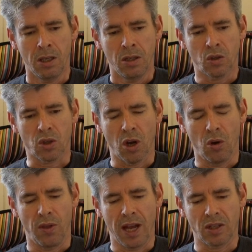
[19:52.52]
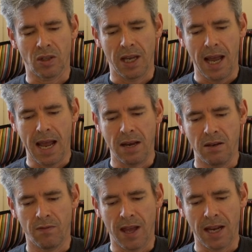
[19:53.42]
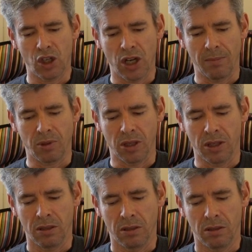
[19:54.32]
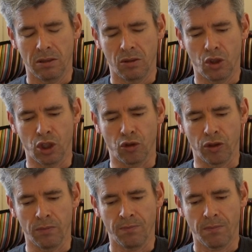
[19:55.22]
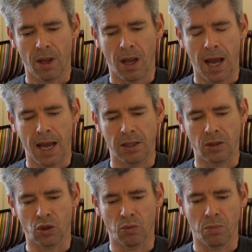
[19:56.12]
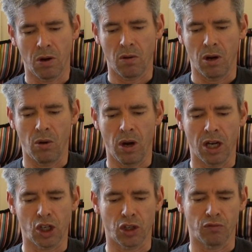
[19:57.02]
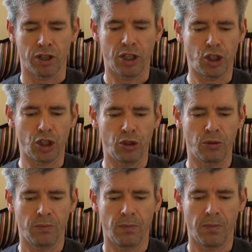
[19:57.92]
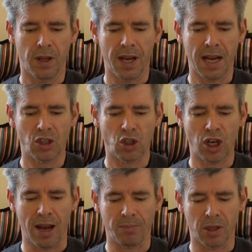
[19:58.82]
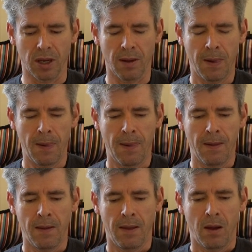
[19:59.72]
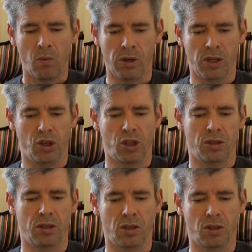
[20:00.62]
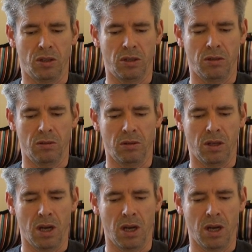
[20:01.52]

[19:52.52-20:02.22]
So that's the end of that chapter, children, and tomorrow I shall read you the next chapter, which, just to